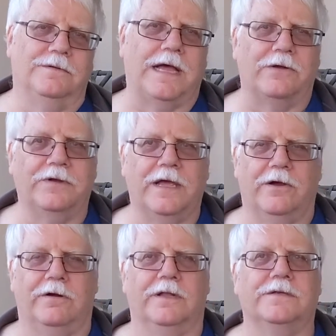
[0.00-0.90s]
Guten
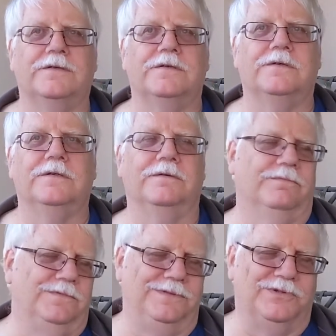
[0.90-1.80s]
Carolus,
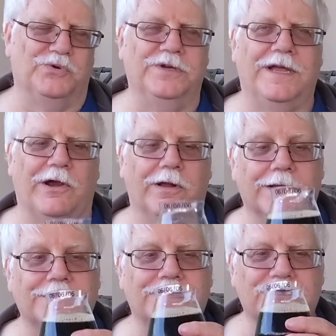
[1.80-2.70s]

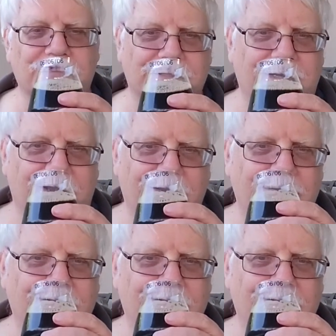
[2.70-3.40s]
as we say in